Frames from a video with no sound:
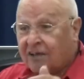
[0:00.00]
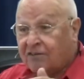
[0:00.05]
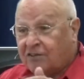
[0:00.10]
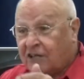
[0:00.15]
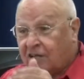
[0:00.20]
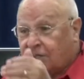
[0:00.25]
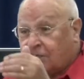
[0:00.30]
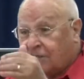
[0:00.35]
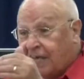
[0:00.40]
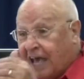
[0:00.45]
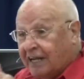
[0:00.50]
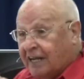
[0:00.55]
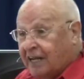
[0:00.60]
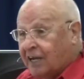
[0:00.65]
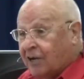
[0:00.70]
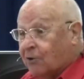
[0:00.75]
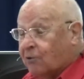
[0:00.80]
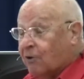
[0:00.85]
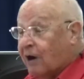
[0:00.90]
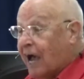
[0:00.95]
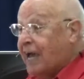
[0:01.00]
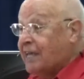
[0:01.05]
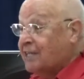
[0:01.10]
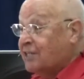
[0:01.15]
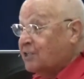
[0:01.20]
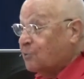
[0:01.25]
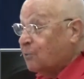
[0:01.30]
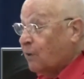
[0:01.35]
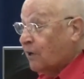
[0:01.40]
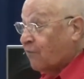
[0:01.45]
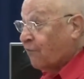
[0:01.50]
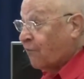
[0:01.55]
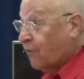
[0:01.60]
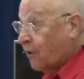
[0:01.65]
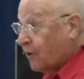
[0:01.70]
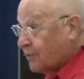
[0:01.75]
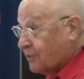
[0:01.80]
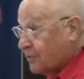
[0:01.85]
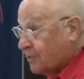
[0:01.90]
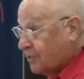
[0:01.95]
The dead in Christ were
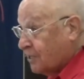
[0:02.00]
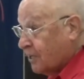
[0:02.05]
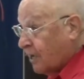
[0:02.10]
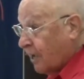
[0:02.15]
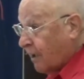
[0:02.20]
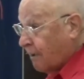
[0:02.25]
first